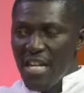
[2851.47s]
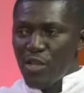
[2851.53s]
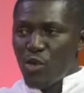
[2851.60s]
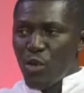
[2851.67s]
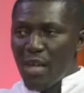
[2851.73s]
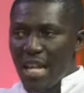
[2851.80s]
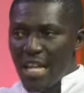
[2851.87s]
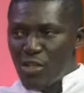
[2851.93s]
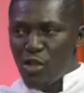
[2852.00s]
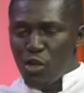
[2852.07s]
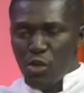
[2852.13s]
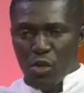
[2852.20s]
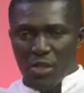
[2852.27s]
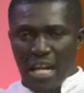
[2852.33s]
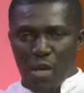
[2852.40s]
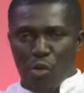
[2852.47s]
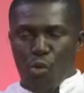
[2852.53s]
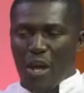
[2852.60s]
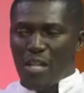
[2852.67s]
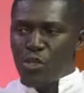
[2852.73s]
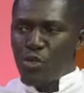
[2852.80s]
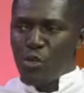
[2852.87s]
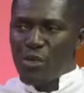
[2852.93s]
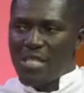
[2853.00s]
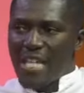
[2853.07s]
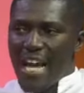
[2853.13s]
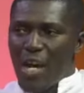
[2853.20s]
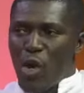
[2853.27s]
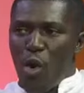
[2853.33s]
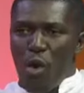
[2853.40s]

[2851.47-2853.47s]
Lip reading: To let you know that once you take